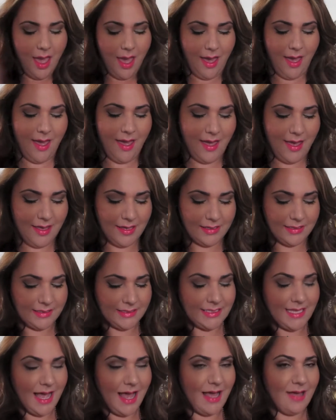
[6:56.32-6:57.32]

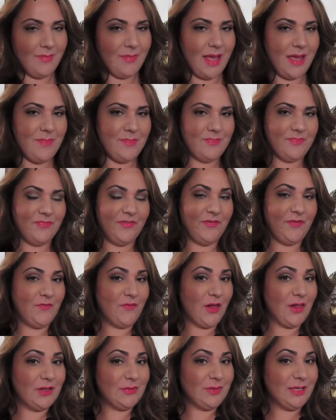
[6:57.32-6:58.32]
And if you
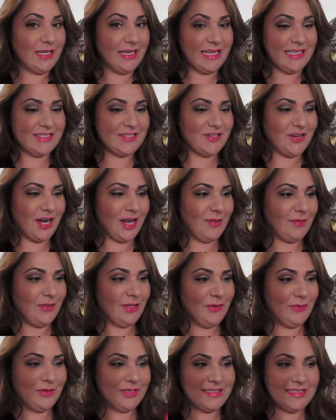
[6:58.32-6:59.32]
follow me on Instagram, then
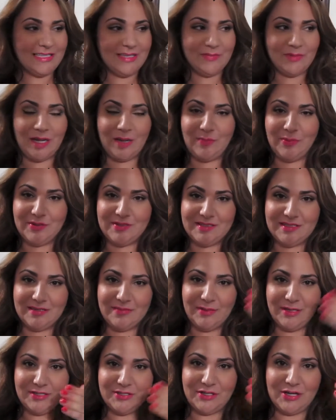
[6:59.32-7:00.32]
you would have seen when I posted a
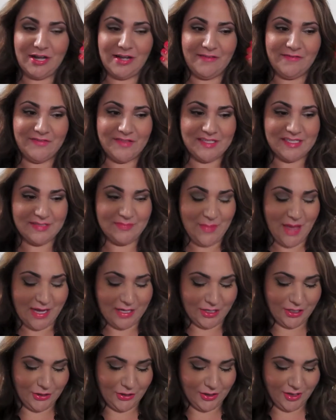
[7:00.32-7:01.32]
picture of this
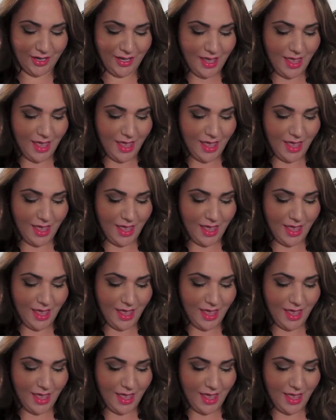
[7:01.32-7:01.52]
manicure.